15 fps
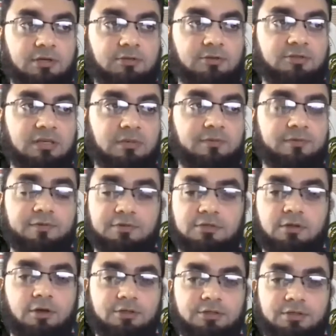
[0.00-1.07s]
So some of those
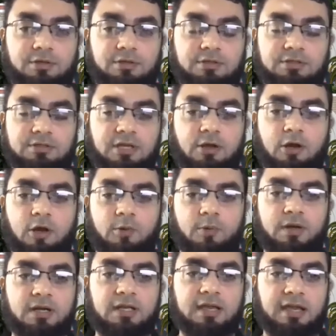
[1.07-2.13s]
cultures, they
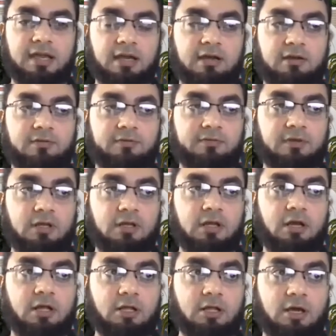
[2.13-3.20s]
already have
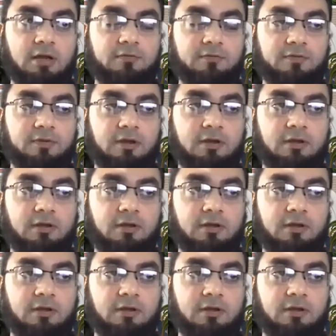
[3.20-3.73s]
a lot of,